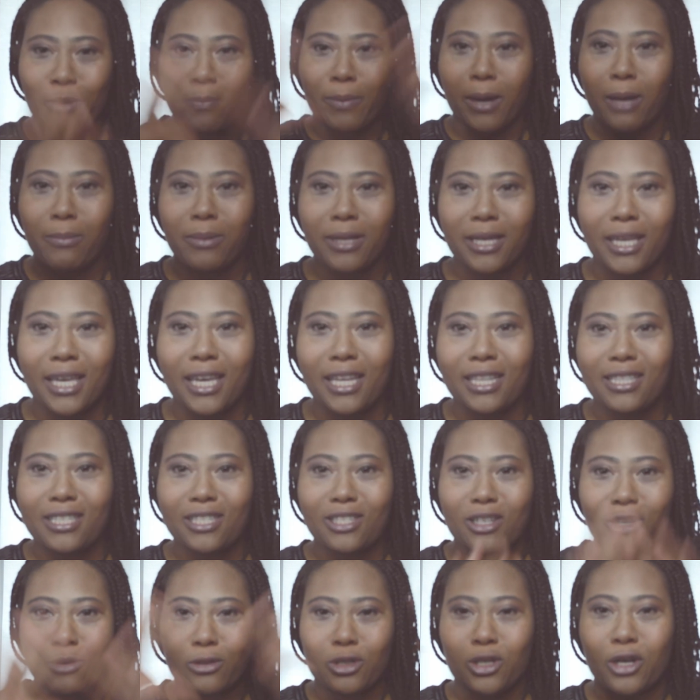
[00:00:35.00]

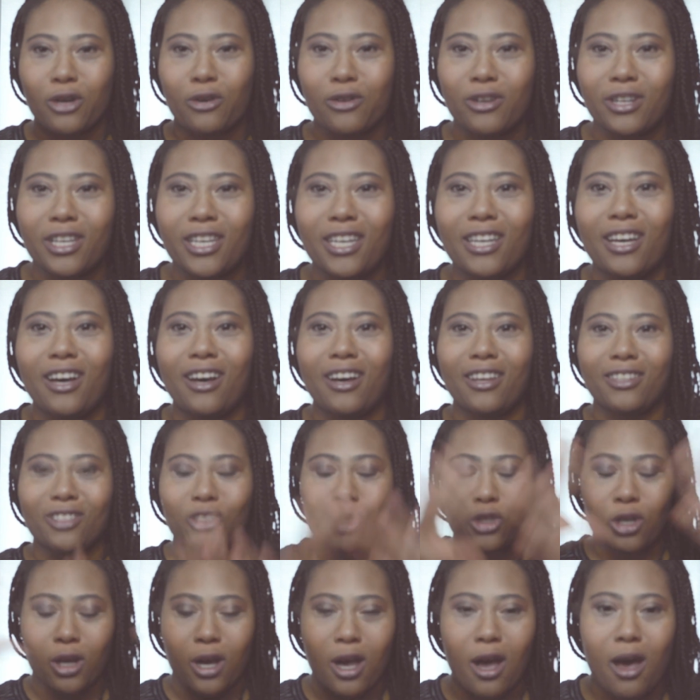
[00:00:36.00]
Republicans are turning on
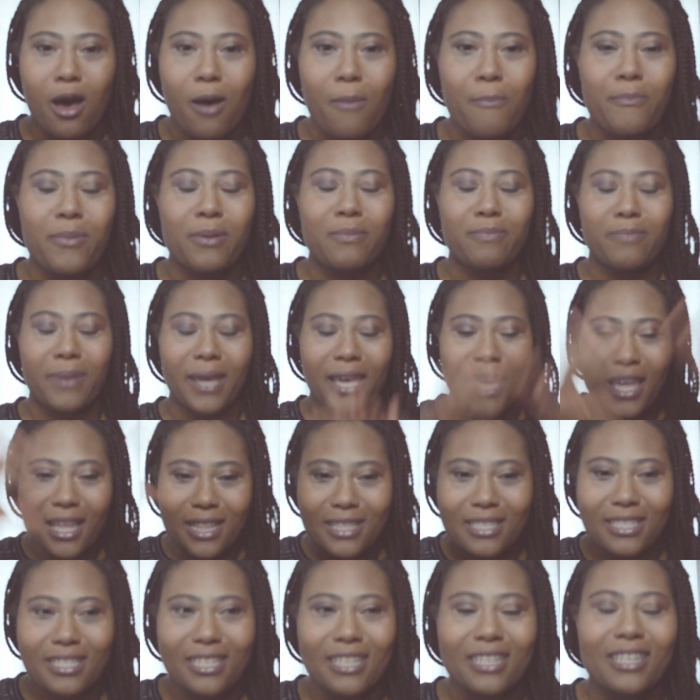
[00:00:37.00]
Trump and
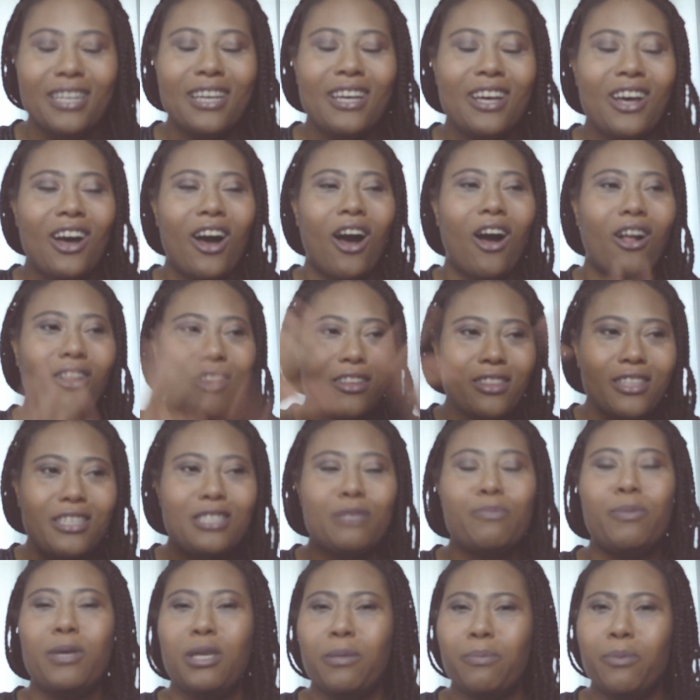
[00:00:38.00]
Pence and all of
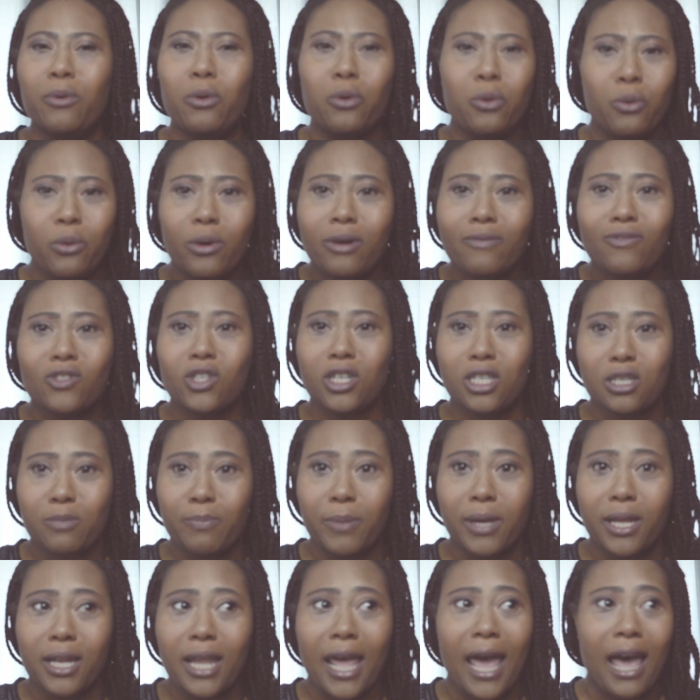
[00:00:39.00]
these people who have just
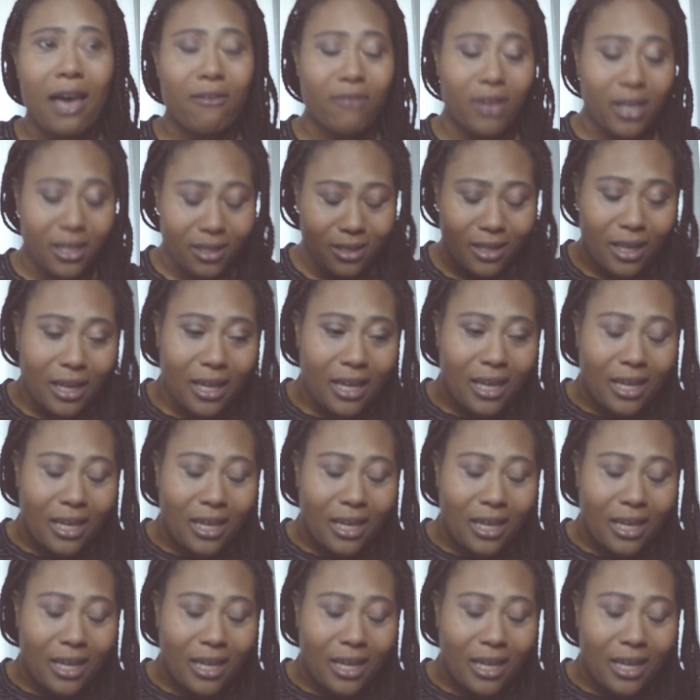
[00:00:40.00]
been having,